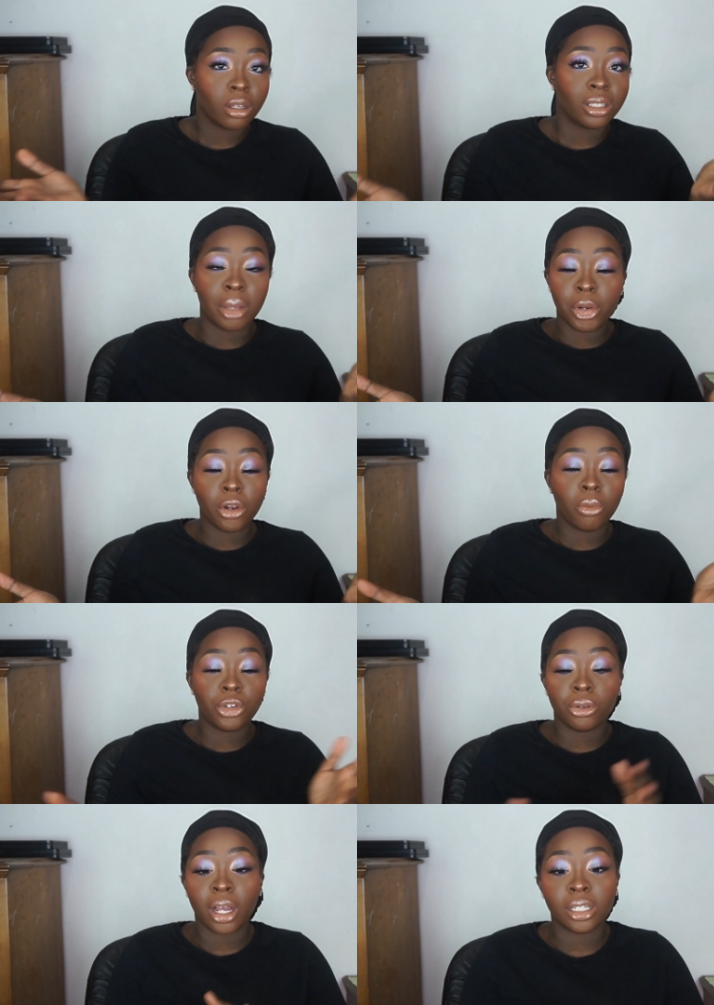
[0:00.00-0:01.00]
Let me know
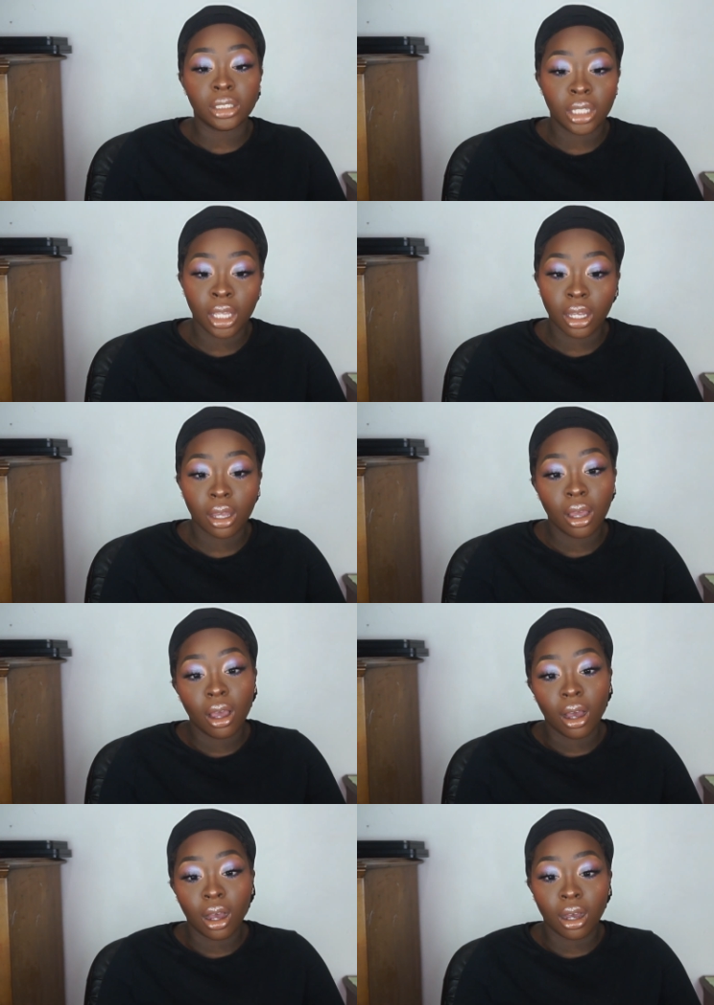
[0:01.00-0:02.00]
what you guys think.
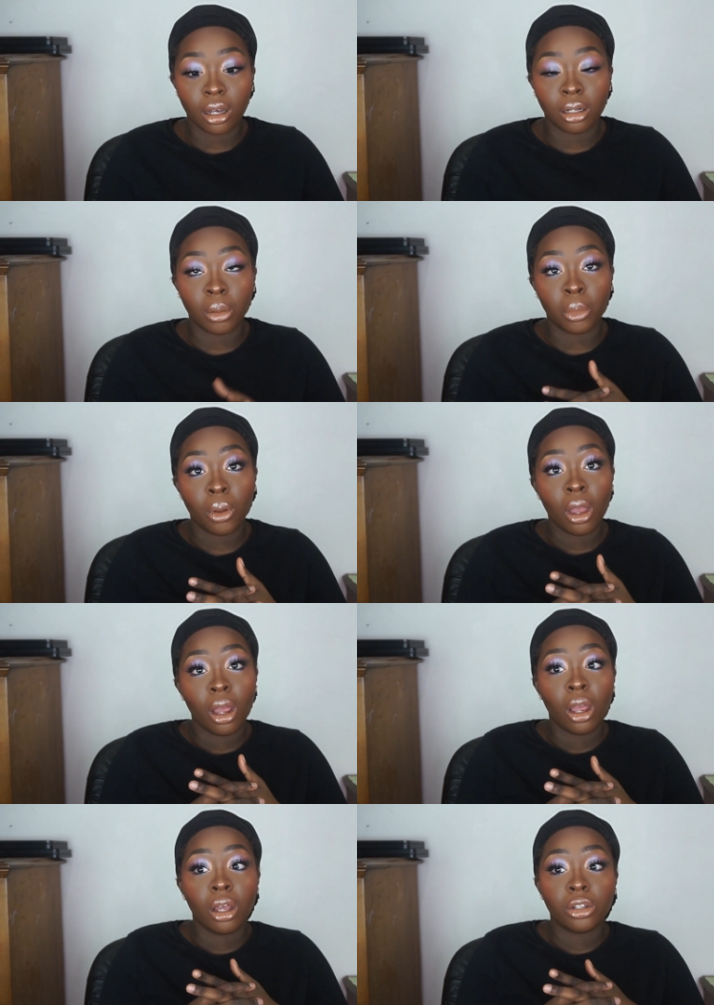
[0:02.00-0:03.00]

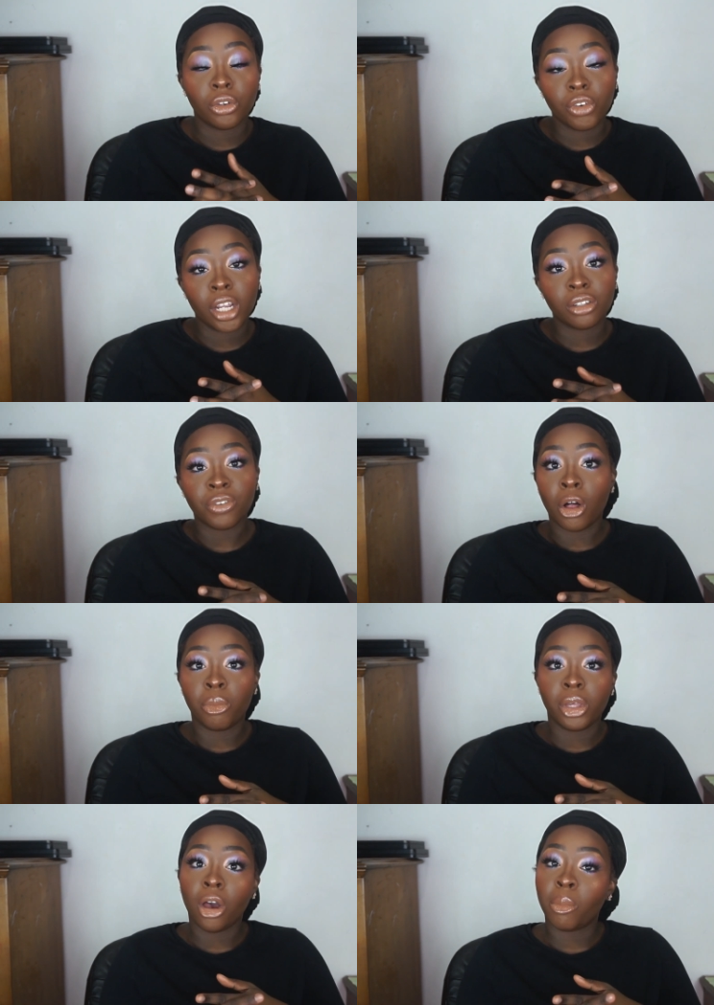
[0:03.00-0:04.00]
Don't forget to follow
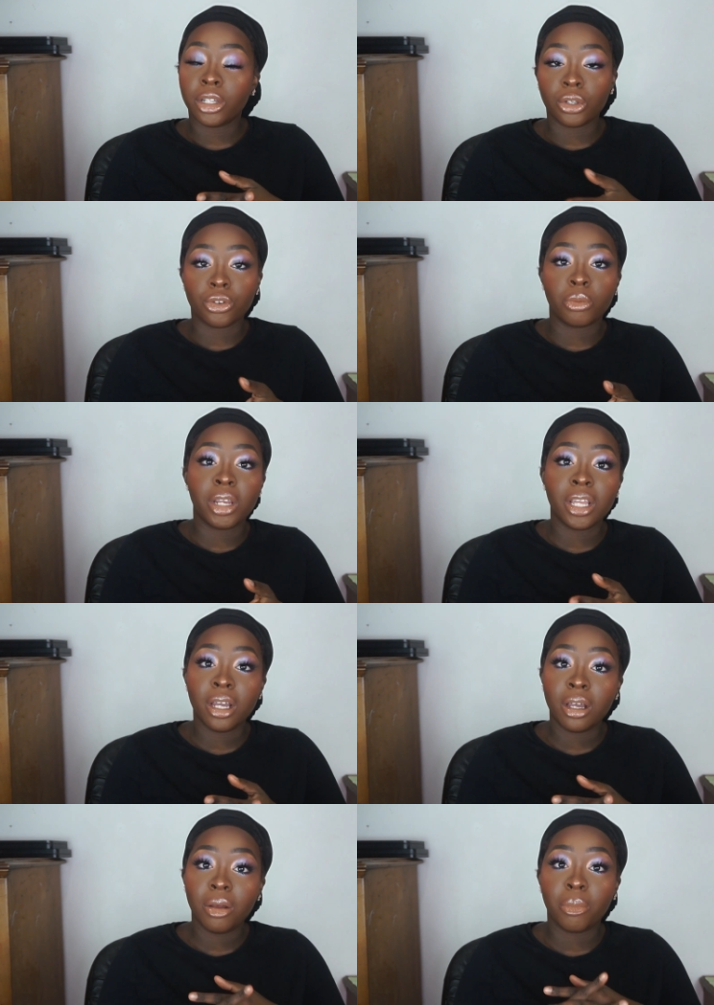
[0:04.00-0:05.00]
me on my social
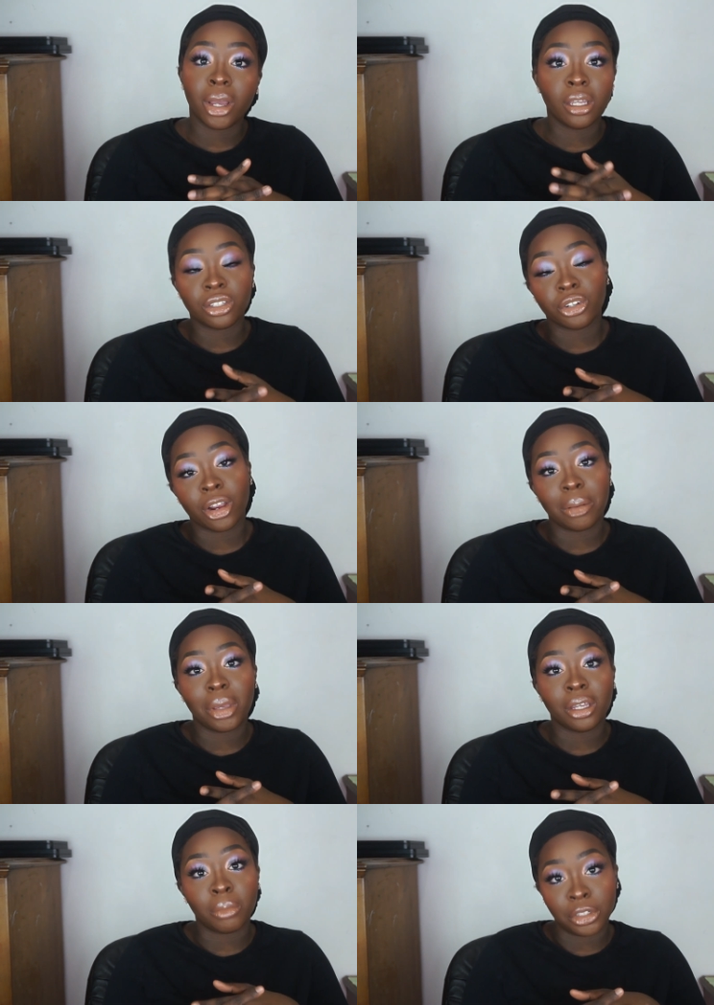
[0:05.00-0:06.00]
media. My Instagram
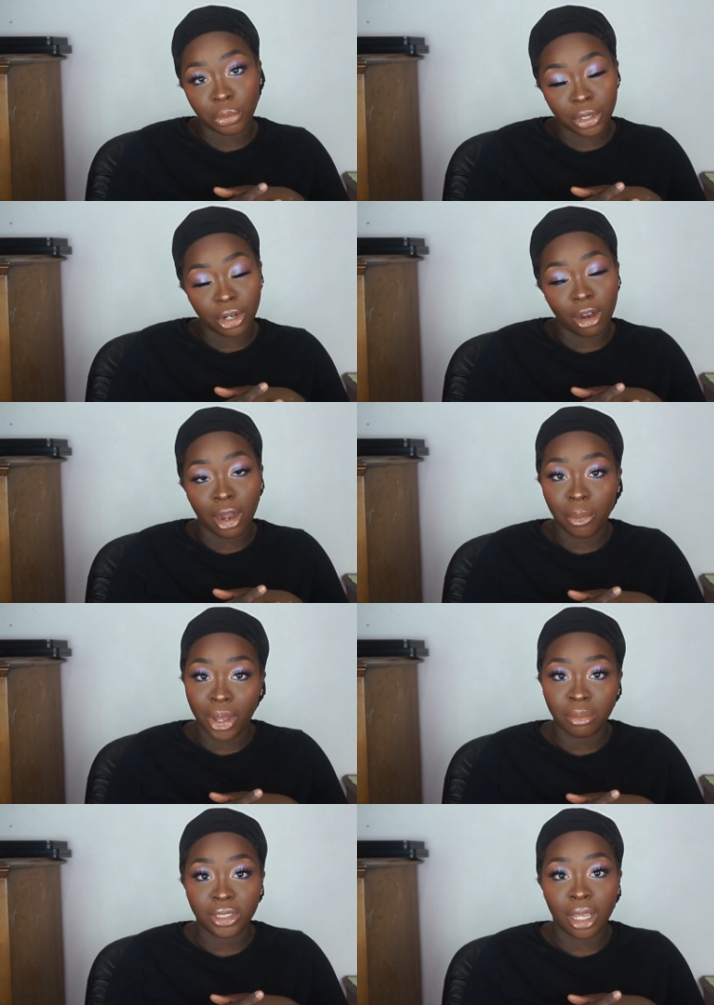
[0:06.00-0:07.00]
and my Twitter are at
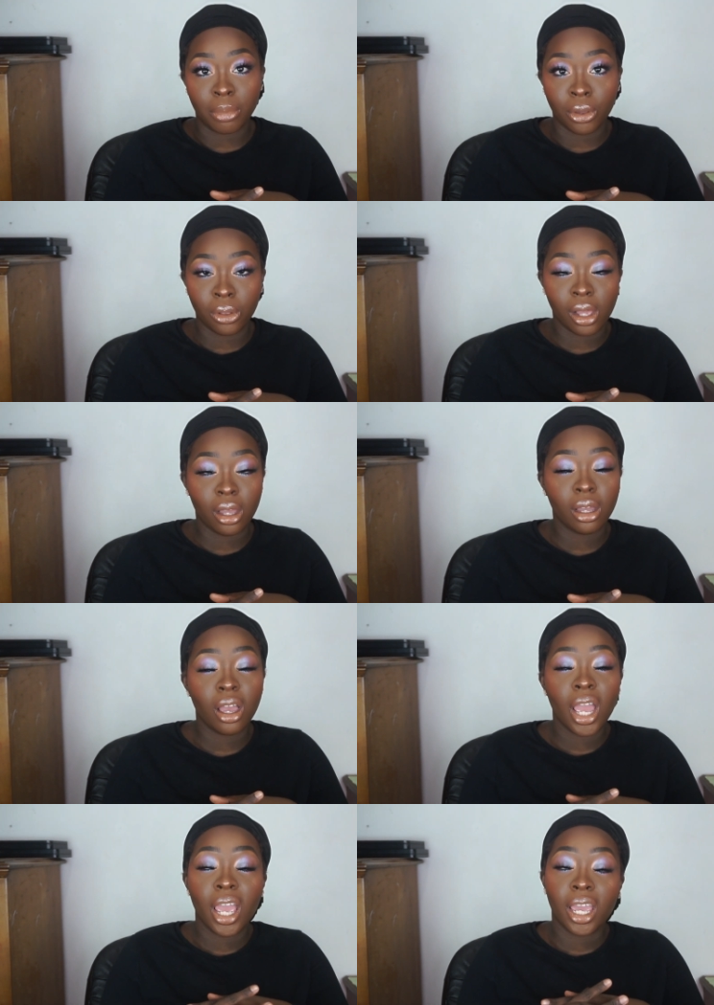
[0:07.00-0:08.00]
Gbemi Abiola.
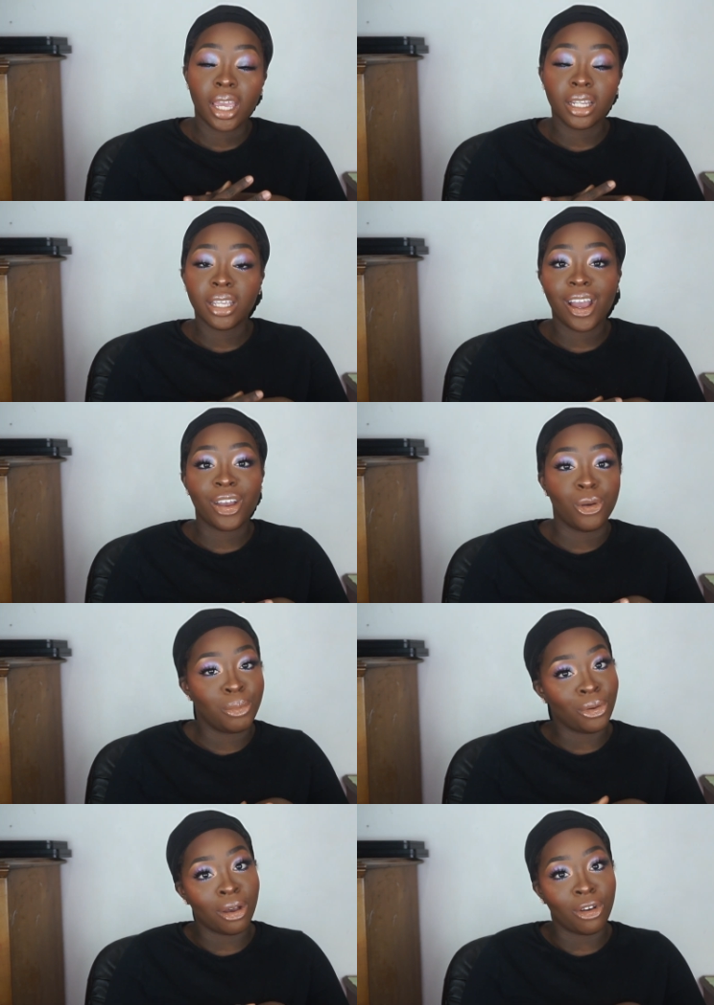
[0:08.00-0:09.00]
And yeah, I
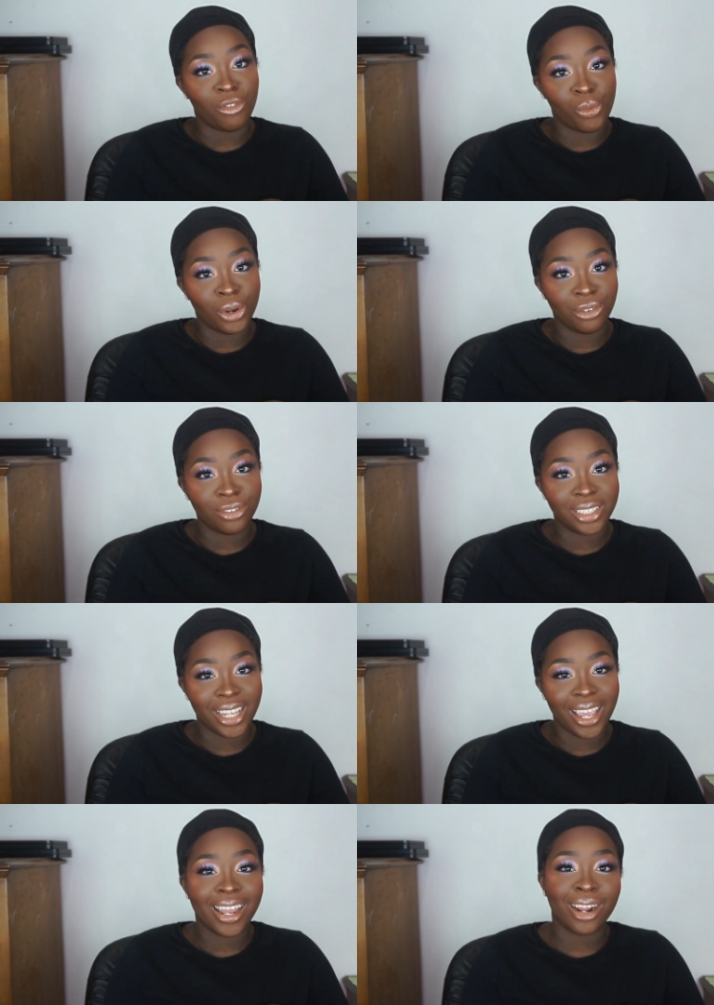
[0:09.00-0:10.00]
hope you all have a wonderful
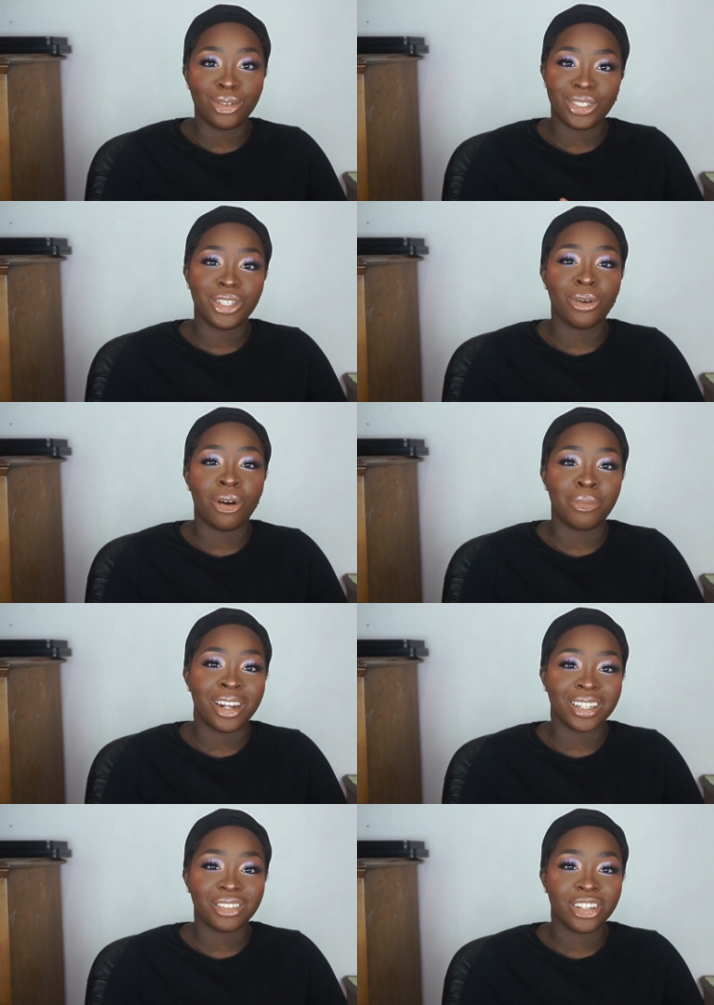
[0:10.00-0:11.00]
day, and I will see you all in my
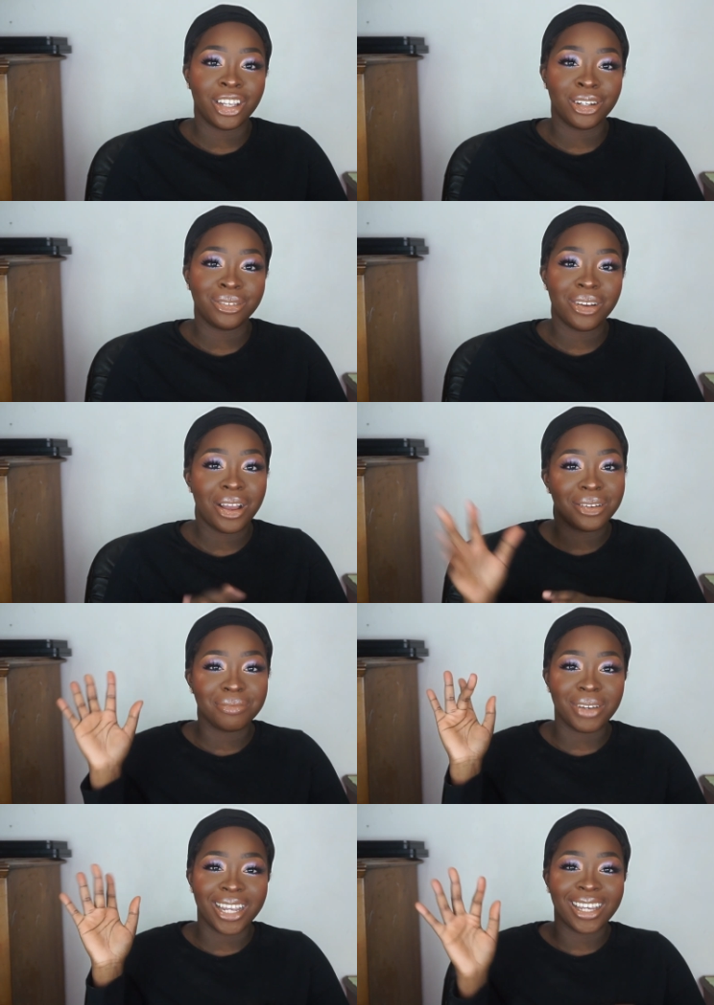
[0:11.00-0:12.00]
next video.
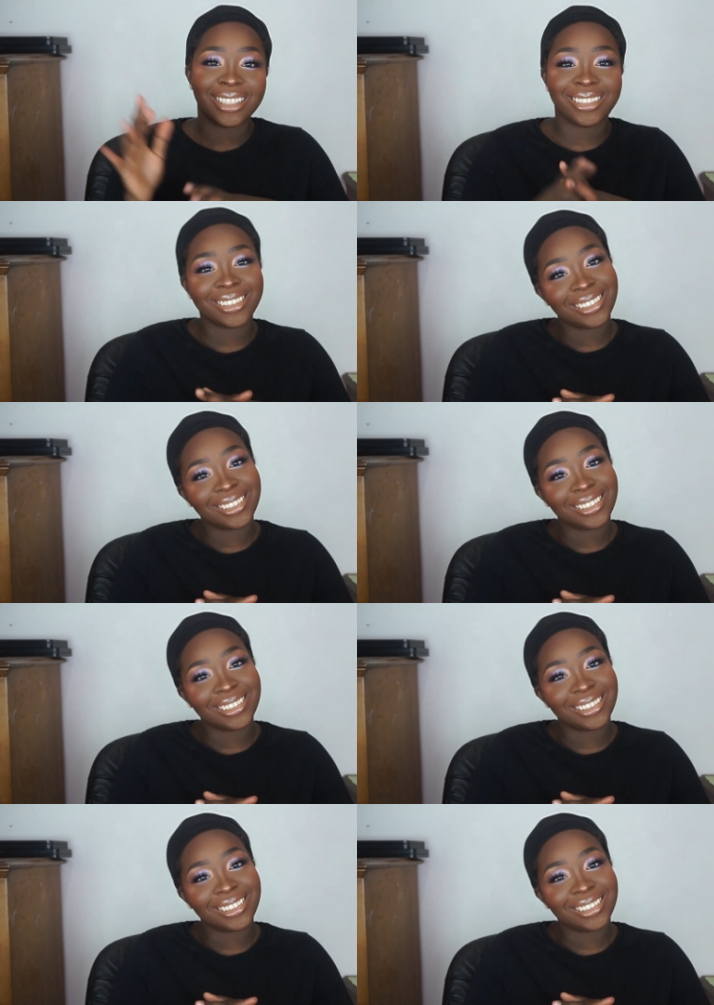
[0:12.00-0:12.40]
Bye, guys.